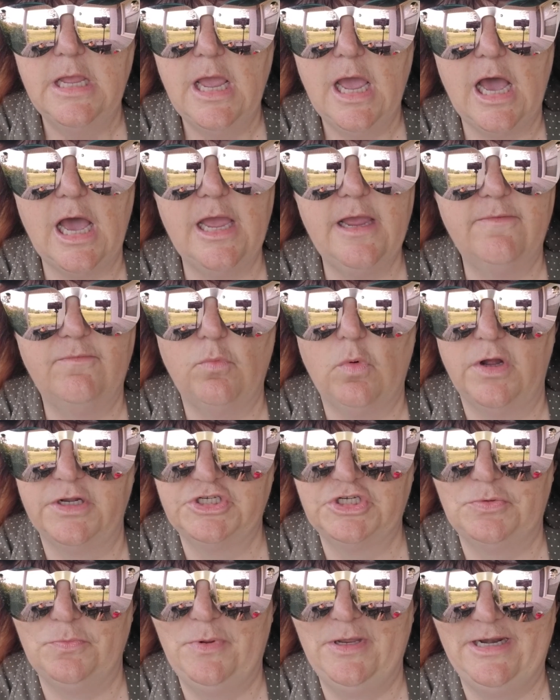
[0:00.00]
I have
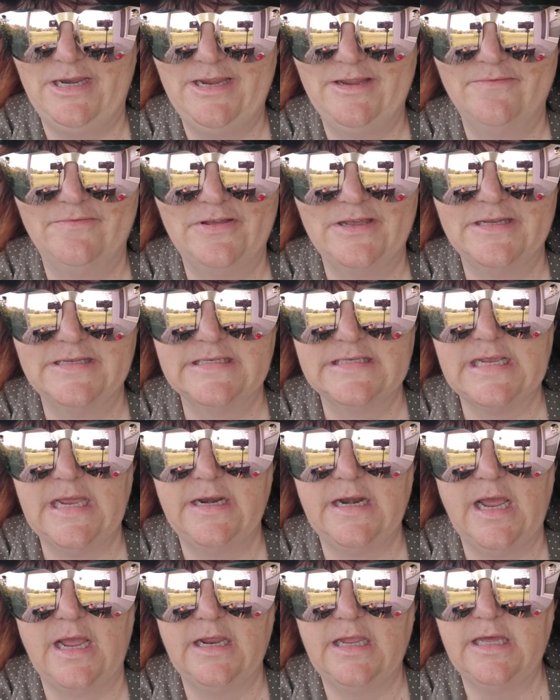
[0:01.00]
watched many of his,
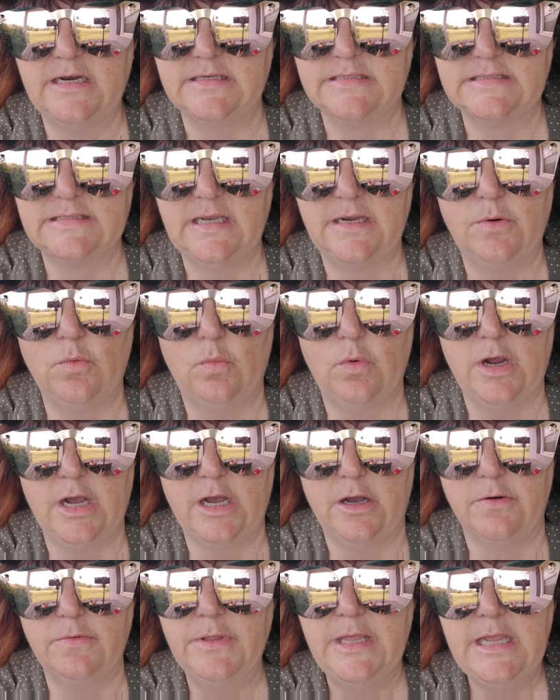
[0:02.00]
and I gotta say,
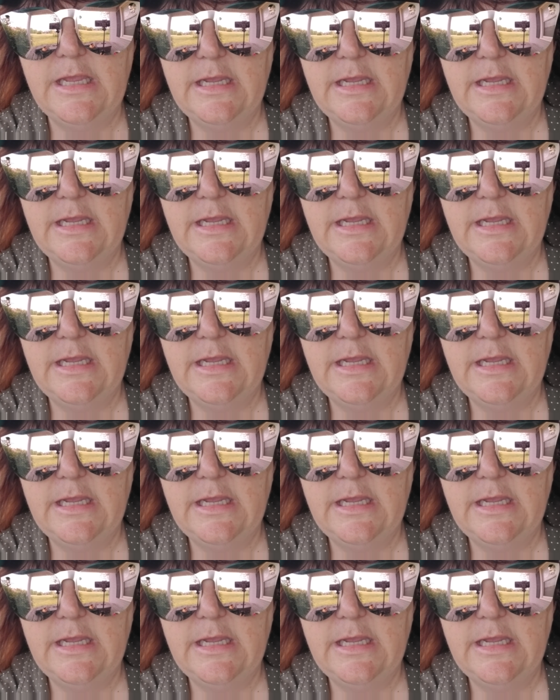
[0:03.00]
wow.